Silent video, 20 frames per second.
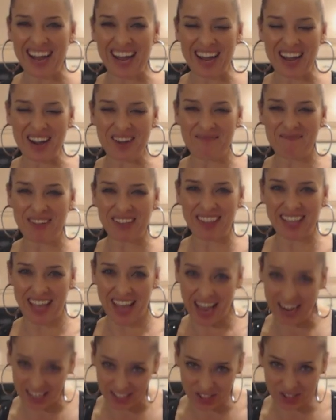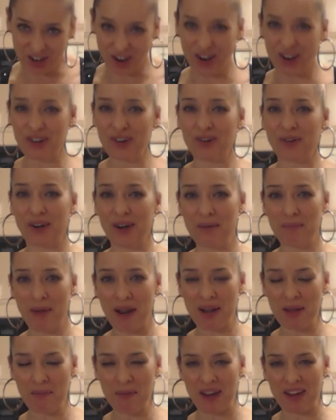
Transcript: Uh, but they had escargot on many